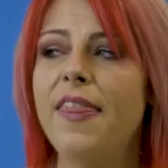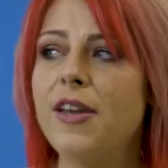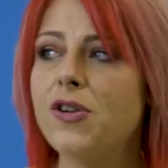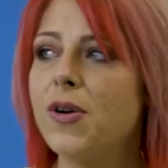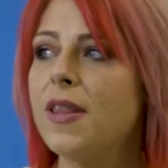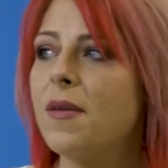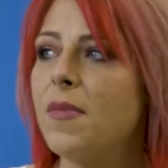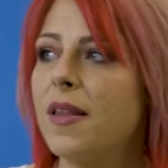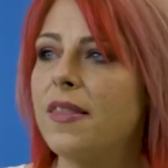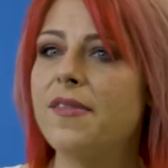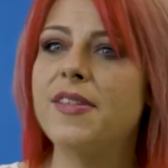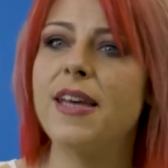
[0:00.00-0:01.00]
then during the
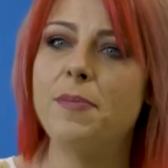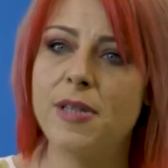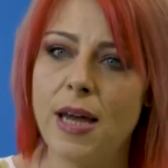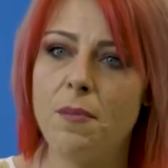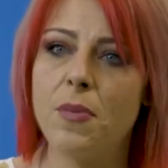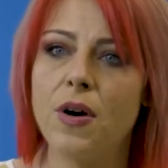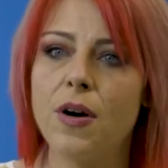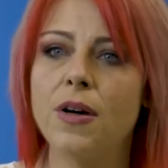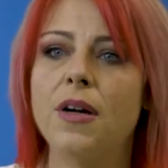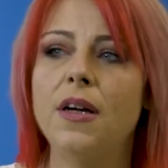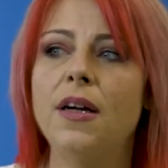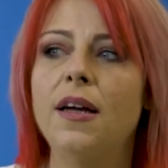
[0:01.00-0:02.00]
month of September,
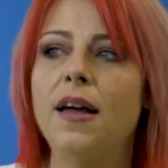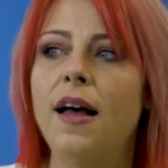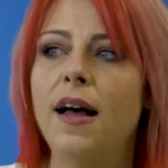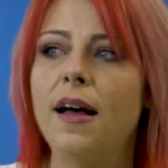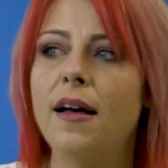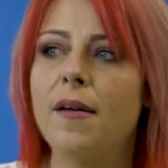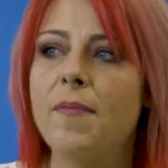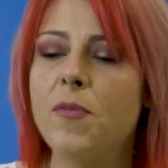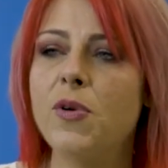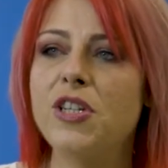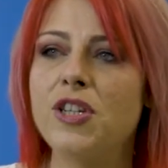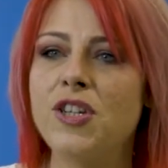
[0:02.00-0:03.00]

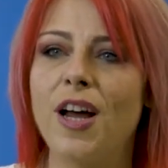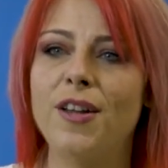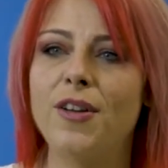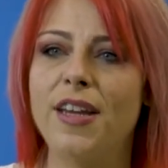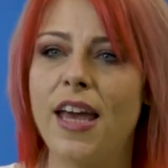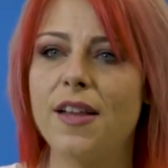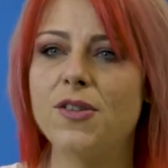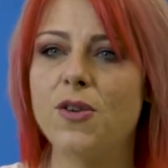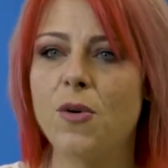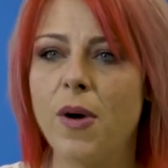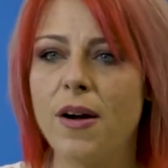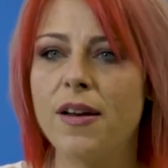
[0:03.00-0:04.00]
which is Childhood Cancer
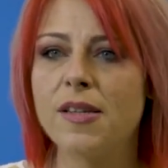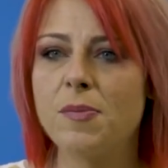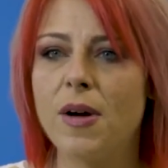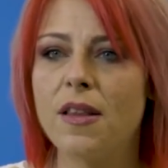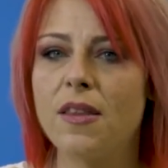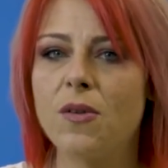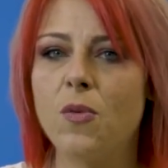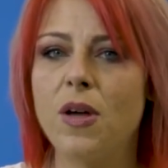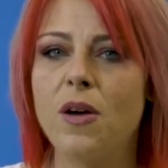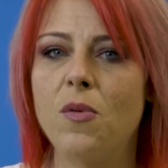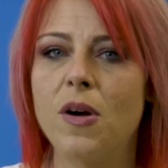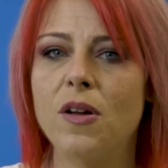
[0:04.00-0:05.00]
Awareness Month,
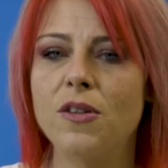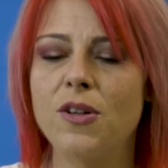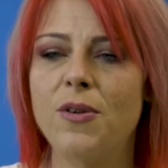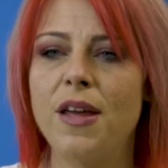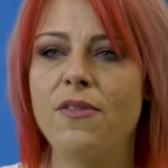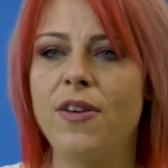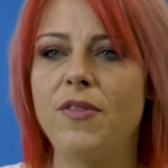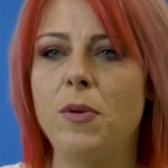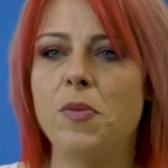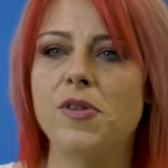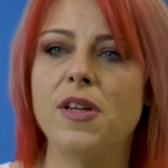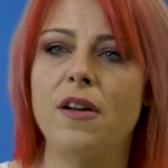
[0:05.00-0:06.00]
we will donate
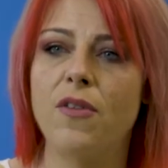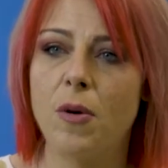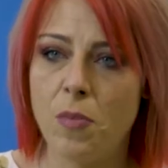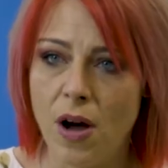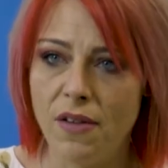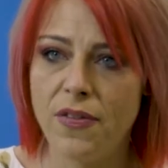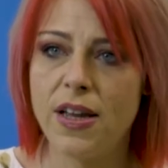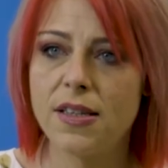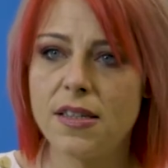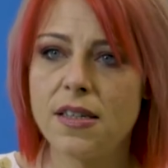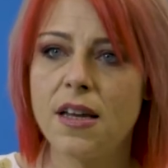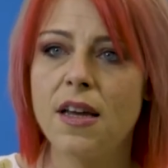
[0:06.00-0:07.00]
50% of our
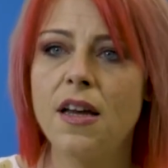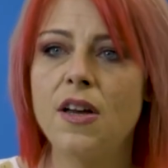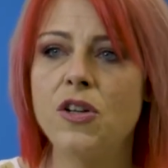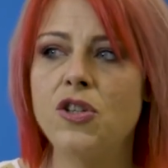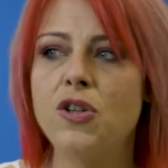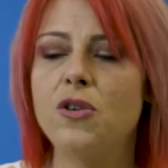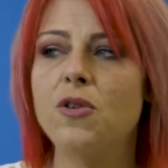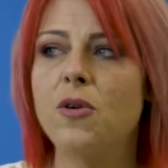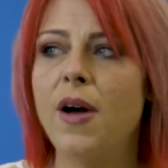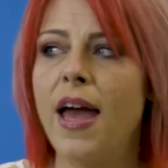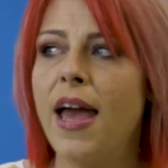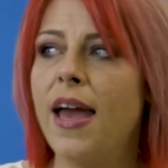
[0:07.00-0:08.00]
profits
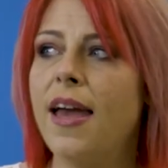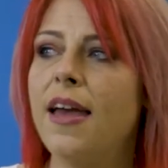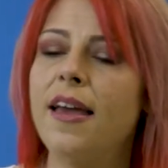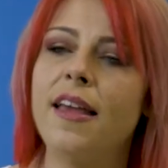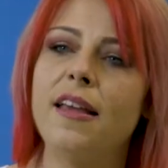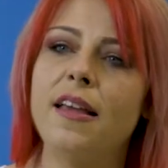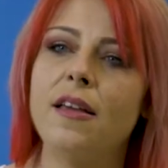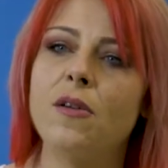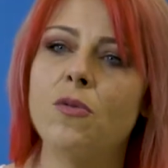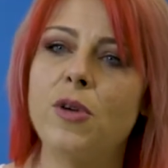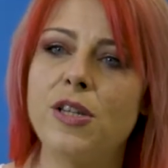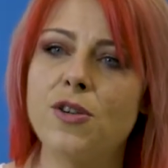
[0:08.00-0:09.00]
to a
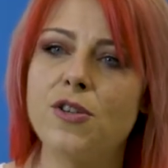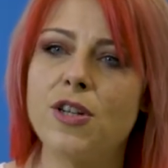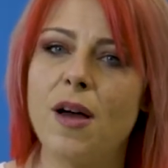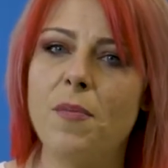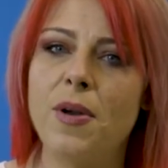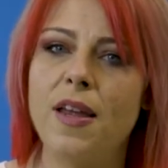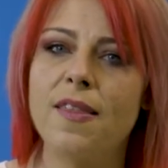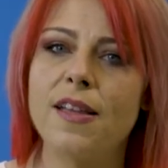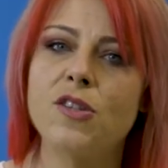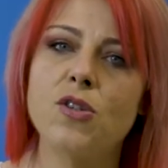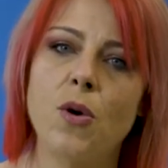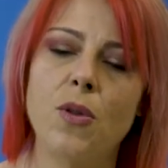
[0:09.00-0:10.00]
research company
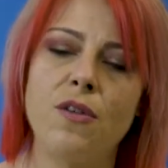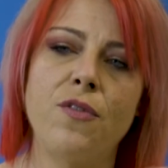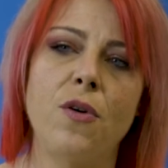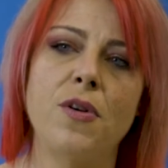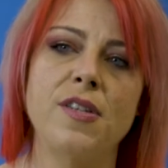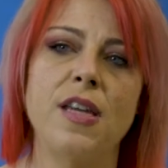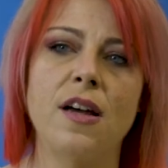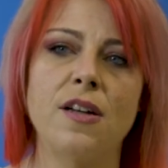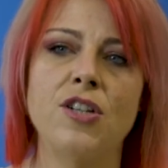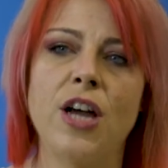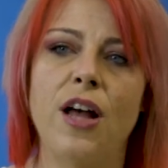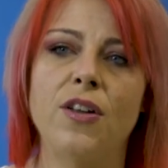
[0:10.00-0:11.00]
that's solely focusing on
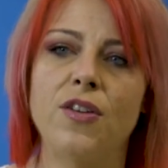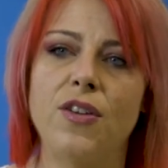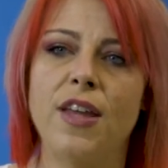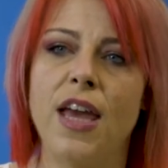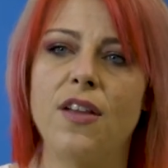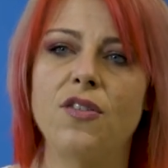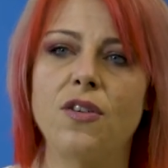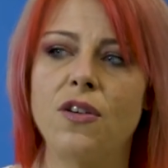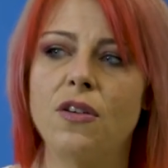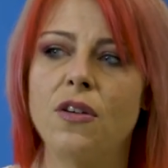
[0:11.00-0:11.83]
childhood cancer.